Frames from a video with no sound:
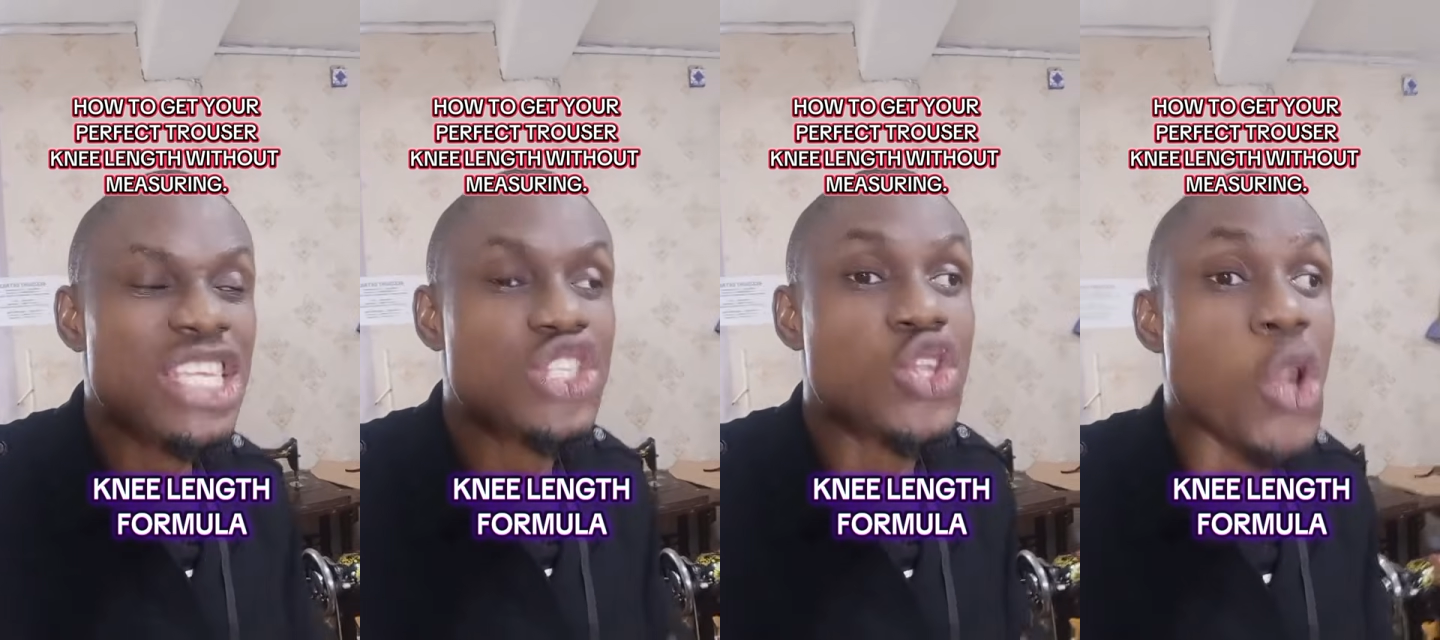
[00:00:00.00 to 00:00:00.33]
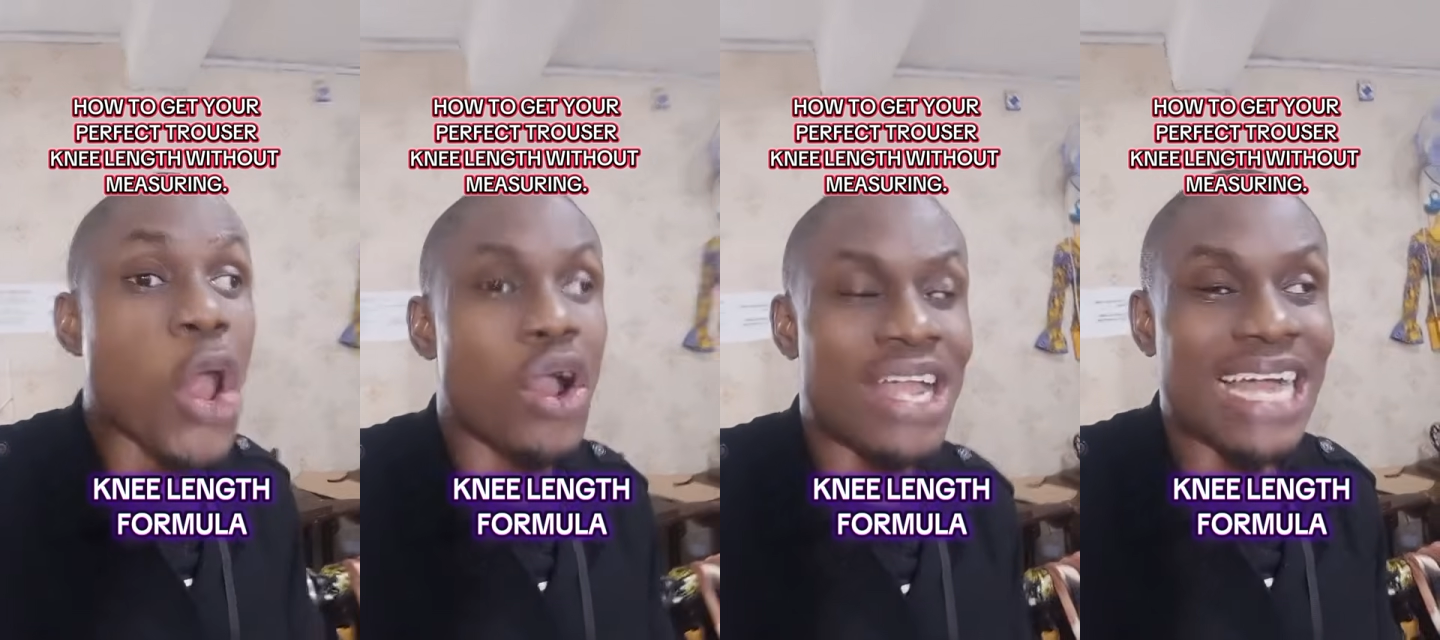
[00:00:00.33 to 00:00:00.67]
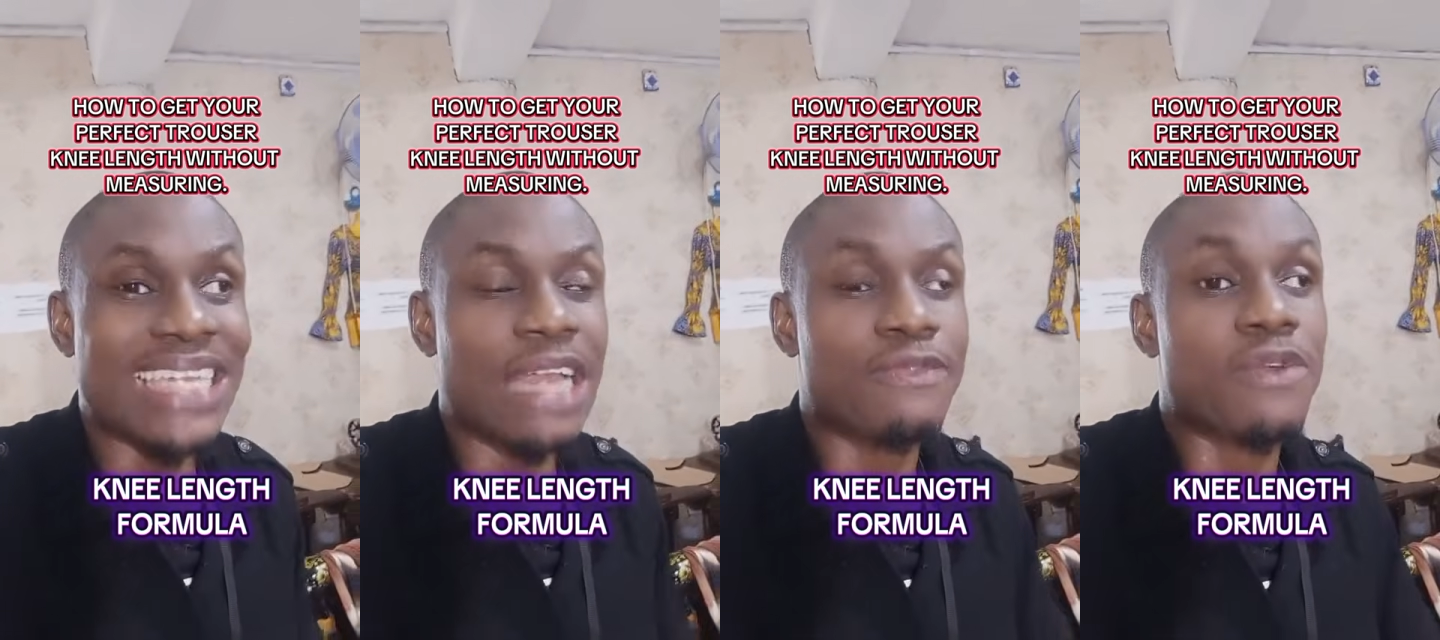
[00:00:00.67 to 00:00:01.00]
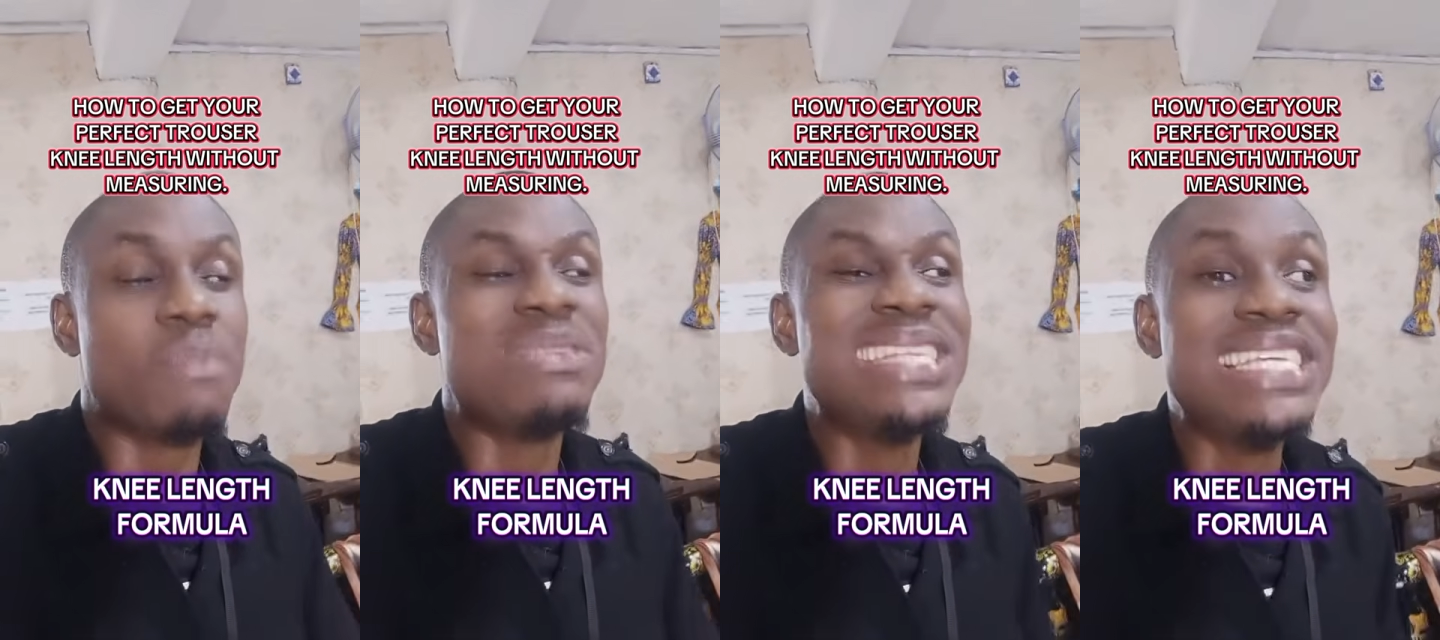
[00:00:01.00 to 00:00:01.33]
is longer than
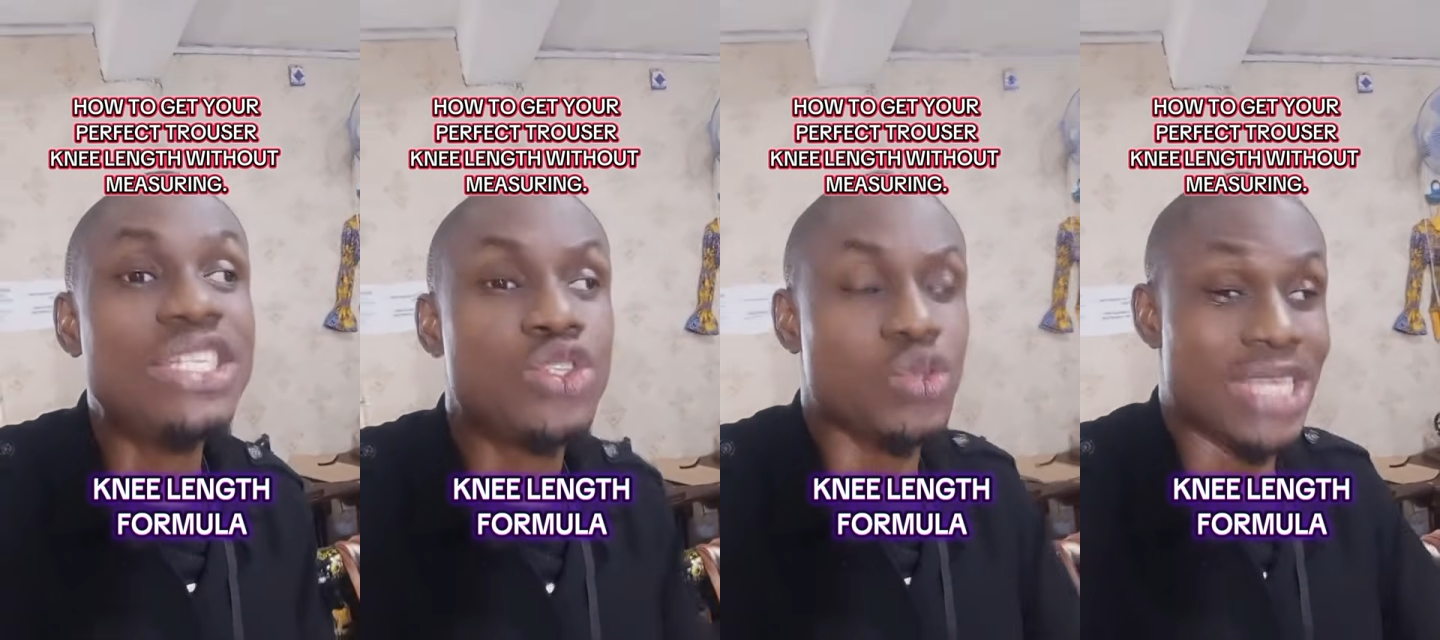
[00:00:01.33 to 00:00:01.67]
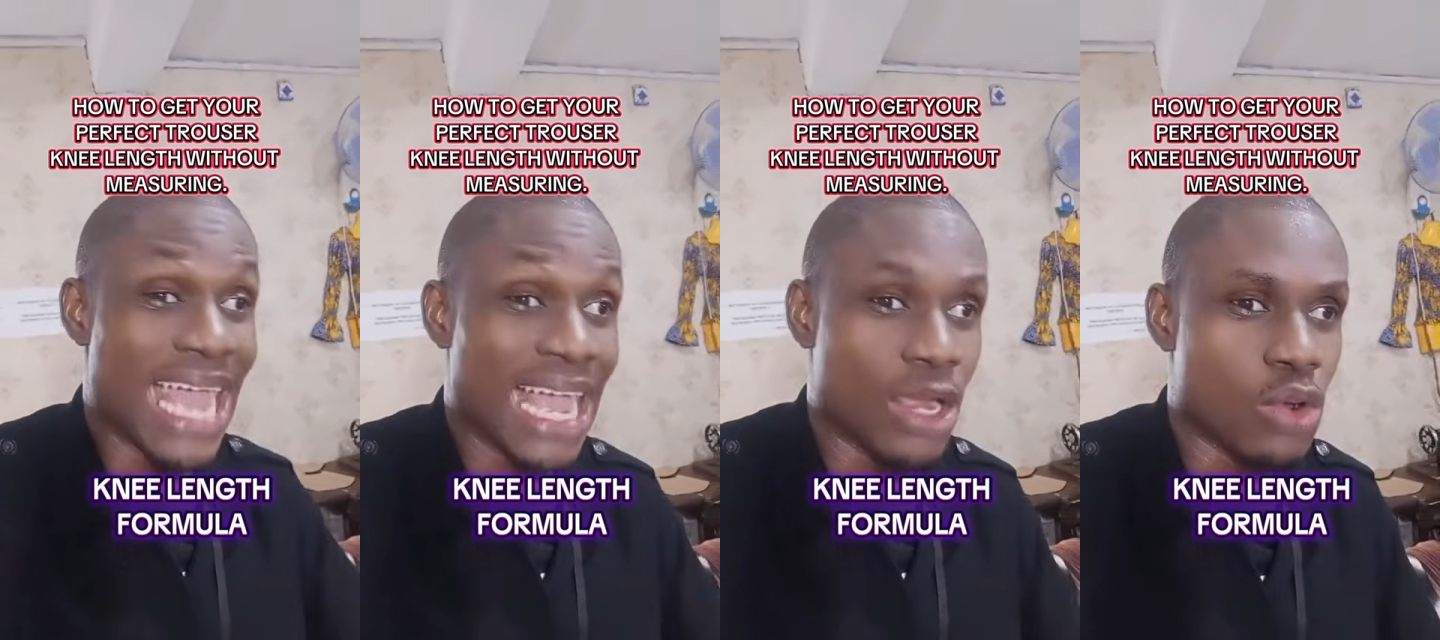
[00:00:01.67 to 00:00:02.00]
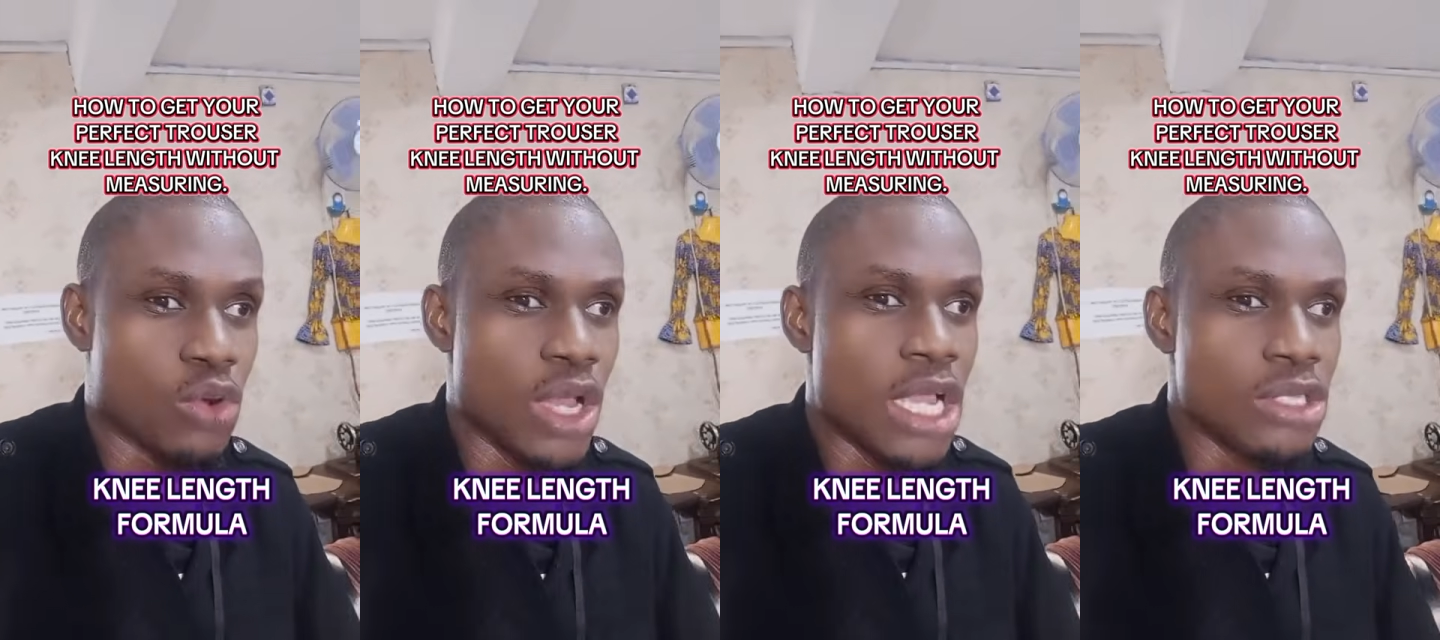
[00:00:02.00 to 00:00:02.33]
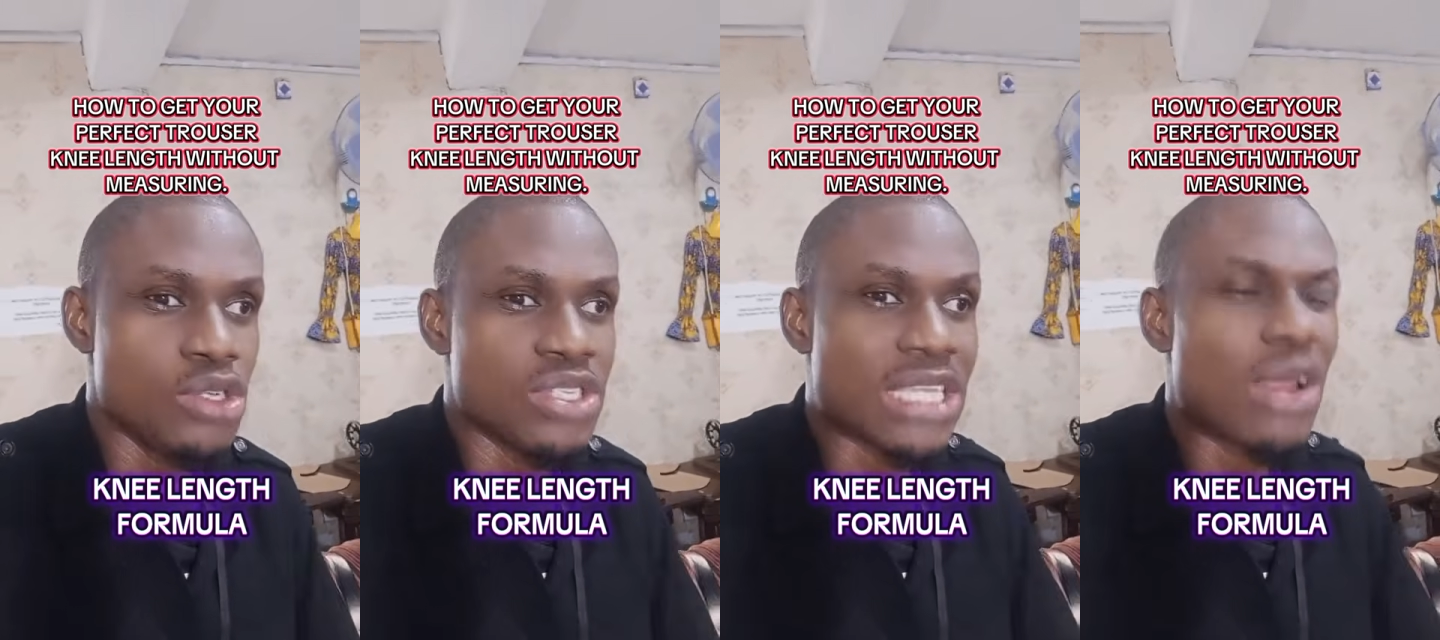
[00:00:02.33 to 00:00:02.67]
from knee to the ankle.
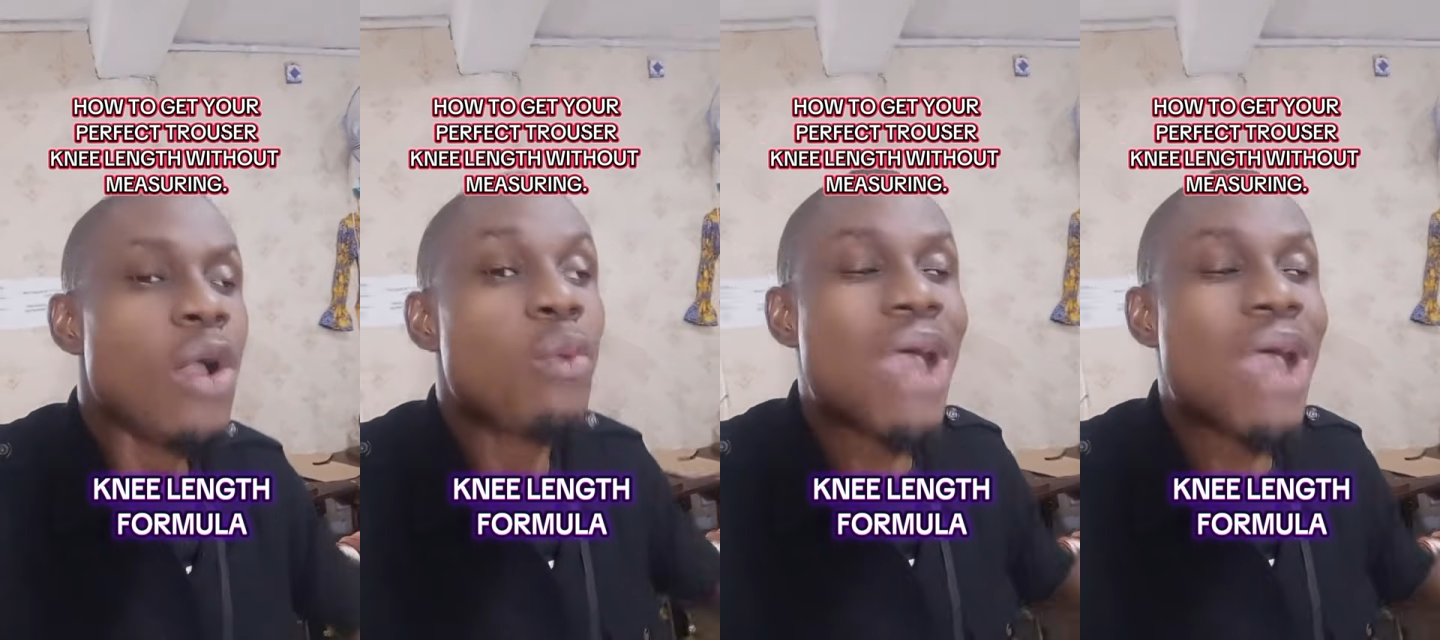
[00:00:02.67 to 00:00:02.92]
Do you understand?